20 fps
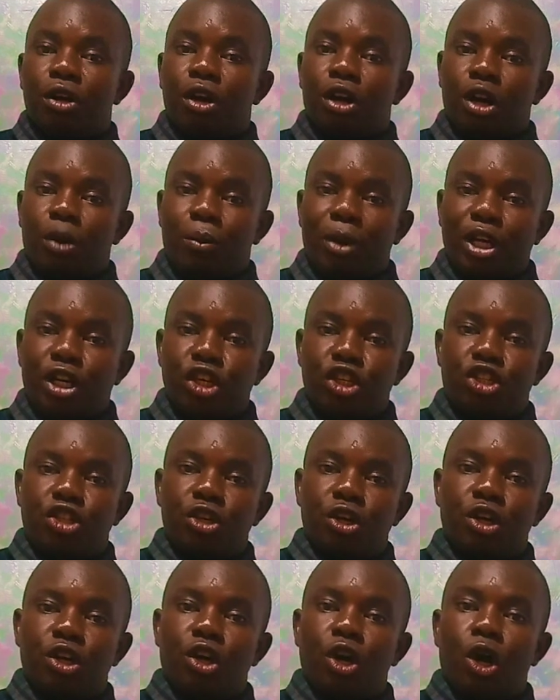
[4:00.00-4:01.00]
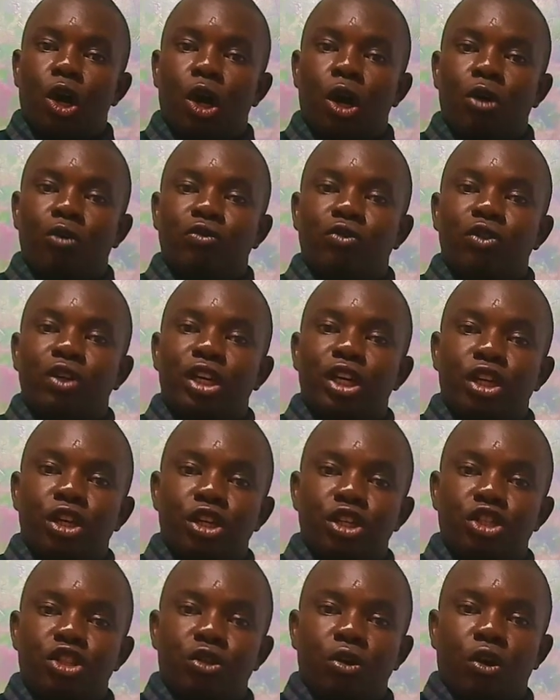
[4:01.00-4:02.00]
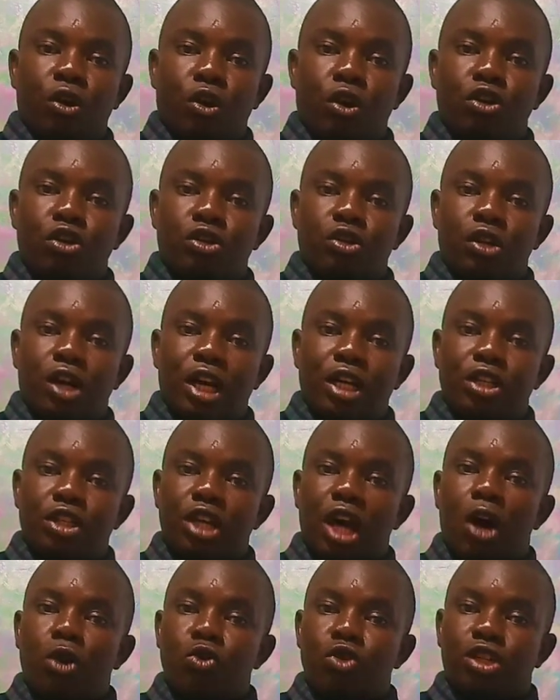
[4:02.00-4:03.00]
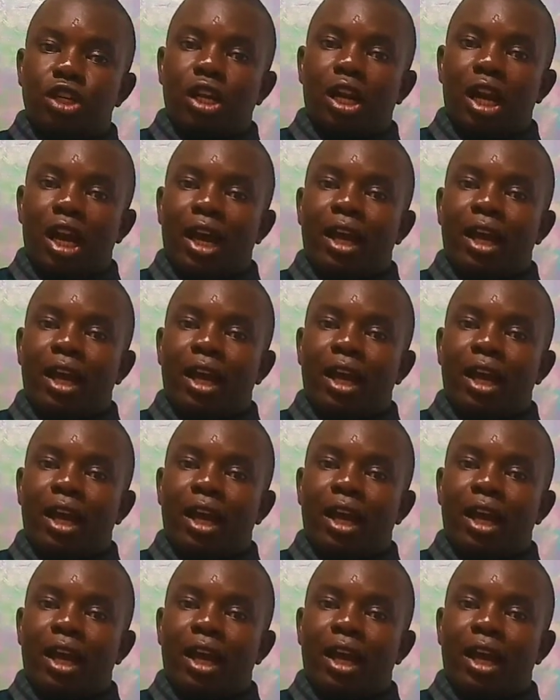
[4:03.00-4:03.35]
repetition of initial consonant sounds in